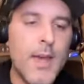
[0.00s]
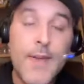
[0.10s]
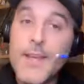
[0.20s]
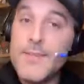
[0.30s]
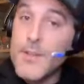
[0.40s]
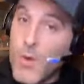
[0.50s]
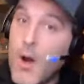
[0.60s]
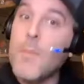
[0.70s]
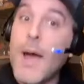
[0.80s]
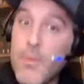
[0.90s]
and they still
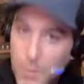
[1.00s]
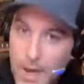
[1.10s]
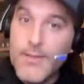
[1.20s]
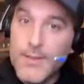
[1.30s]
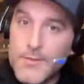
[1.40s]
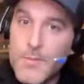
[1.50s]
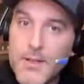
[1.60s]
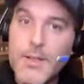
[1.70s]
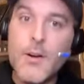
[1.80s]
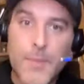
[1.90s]
are, by the way. Let's be
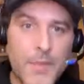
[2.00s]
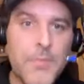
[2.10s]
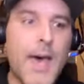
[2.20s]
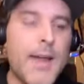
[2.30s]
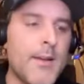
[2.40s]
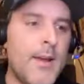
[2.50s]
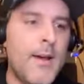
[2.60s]
clear about that.